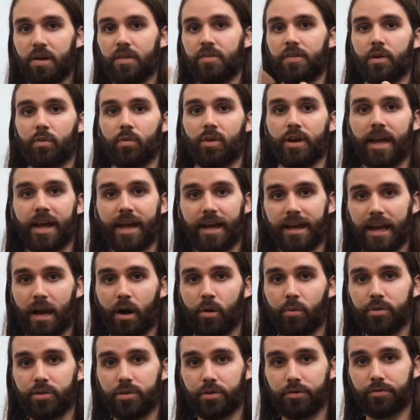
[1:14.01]
they want to hang
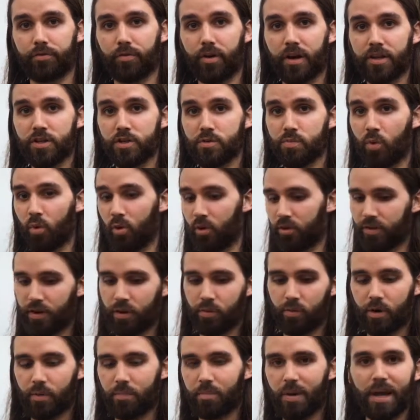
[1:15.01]
out with their friends more, they
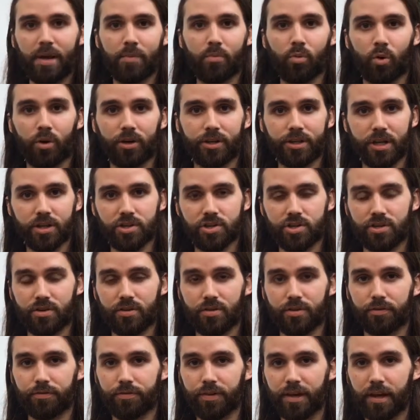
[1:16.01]
want to pay more attention to
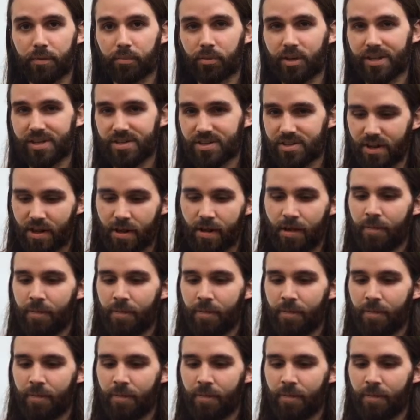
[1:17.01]
their families.